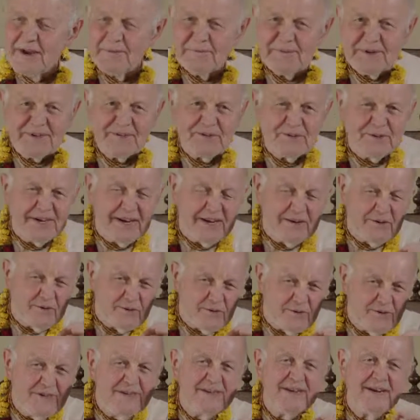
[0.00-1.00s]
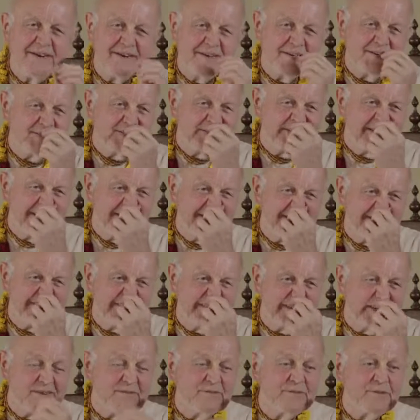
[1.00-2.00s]
But you can only understand
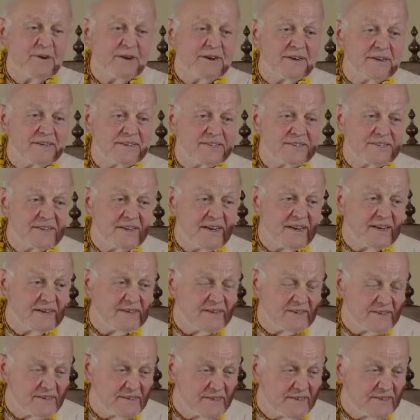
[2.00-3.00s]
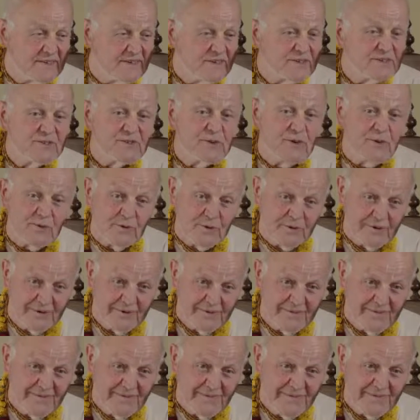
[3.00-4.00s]
this if you understand soul.
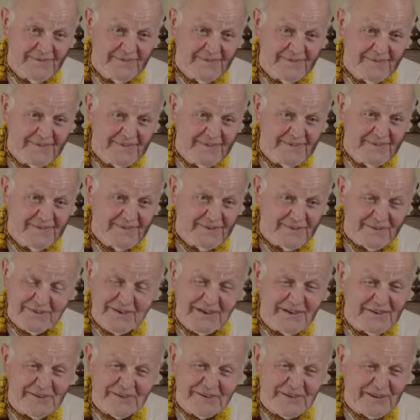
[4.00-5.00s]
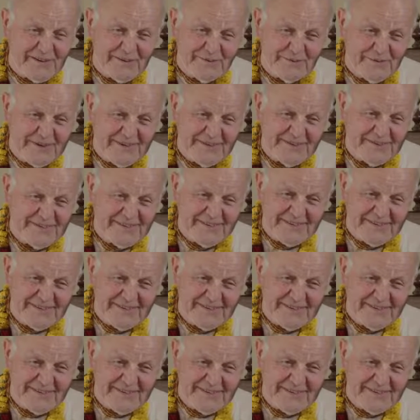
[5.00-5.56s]
You cannot otherwise.